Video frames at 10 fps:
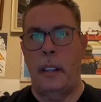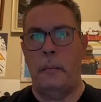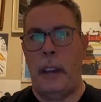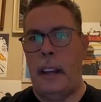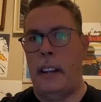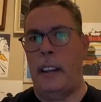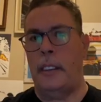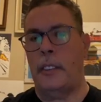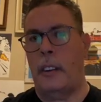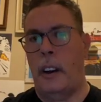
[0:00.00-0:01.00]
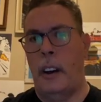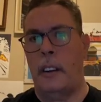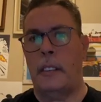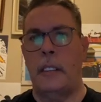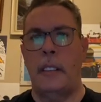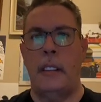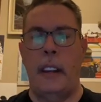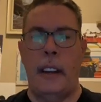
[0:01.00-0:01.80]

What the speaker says: paintings or art in